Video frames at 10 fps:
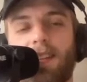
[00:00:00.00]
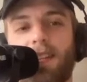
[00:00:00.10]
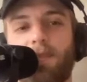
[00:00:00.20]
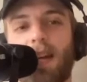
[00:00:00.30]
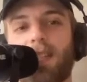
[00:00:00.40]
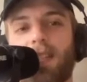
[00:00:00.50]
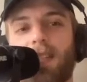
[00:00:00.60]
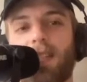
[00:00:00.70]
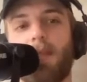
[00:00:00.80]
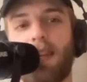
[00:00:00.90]
suspected
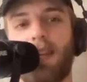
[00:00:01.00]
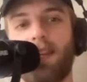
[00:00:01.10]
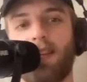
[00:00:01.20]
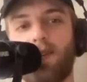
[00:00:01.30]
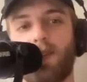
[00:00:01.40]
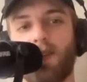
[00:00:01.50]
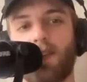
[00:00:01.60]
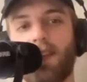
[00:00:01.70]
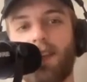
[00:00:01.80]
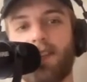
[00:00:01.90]
one, but he chose
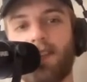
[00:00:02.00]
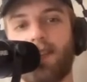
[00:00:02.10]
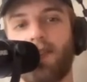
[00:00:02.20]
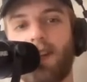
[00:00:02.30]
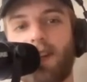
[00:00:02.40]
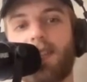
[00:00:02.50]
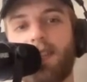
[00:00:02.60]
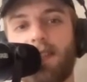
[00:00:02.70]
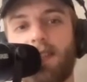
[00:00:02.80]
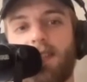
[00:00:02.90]
the Lakers over
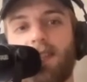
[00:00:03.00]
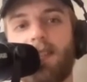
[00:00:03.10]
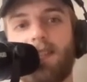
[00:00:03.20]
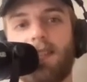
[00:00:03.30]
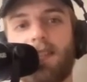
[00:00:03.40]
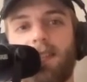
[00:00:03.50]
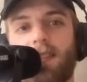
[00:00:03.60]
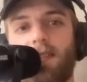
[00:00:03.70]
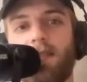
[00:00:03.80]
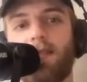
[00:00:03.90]
us.
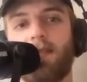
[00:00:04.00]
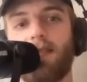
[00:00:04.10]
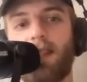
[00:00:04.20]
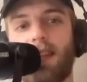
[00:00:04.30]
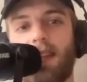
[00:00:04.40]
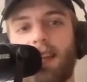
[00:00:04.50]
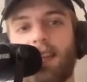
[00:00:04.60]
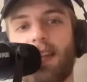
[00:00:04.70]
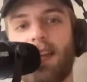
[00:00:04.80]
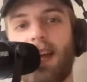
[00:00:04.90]
So that's
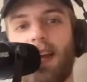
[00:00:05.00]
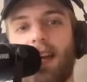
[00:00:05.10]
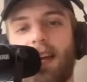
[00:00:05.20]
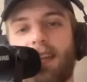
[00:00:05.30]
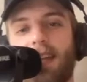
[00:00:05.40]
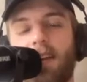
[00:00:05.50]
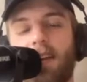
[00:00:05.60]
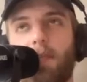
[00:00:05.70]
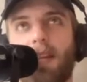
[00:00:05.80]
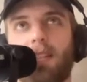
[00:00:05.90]
not that's out of
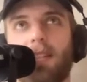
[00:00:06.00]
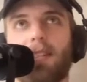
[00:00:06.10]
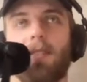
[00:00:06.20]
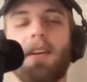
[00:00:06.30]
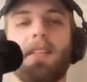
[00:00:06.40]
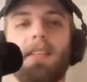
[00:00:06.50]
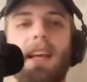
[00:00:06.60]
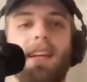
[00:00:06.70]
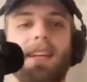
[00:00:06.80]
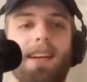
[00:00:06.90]
the picture. So I heard
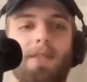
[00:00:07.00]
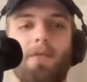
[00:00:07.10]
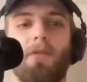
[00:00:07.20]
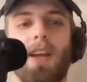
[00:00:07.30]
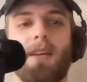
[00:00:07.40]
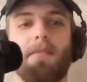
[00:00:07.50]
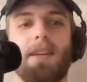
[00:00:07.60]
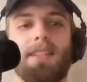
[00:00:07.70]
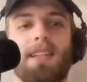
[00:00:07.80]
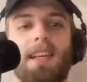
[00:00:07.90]
like I don't know Frank
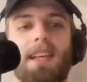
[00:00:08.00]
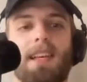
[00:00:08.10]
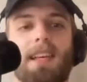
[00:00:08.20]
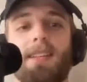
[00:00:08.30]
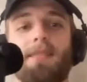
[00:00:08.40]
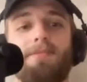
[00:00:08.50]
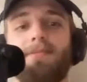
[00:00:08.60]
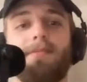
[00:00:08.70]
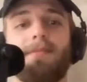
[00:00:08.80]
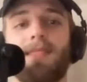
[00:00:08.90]
Kaminsky,
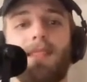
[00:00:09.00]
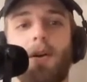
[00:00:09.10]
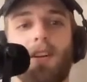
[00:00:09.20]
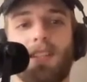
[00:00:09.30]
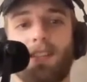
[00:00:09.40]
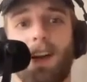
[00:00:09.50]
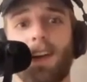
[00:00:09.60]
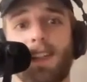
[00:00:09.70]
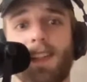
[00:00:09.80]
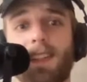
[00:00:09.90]
Demarcus
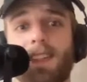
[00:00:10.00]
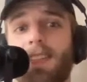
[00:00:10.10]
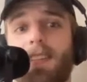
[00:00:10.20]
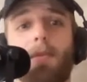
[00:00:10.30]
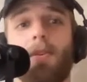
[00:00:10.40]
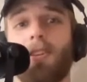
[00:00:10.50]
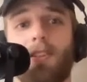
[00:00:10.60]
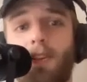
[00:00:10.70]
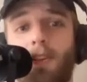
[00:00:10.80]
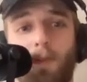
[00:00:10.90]
Cousins, Lamarcus
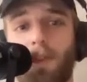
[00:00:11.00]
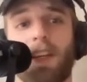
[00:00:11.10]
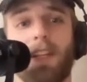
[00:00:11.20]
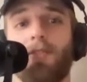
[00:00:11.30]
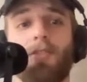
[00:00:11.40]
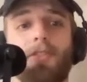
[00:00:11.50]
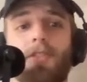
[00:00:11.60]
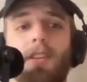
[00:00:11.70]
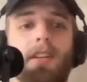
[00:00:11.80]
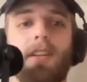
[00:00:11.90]
Aldridge,
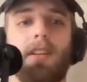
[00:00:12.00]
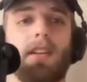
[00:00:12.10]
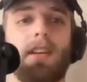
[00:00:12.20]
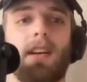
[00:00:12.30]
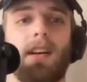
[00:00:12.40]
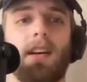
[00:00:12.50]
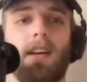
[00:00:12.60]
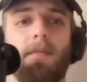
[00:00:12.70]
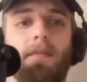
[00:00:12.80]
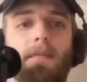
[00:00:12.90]

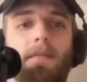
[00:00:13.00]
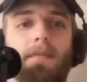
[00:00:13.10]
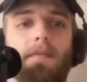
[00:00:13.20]
um,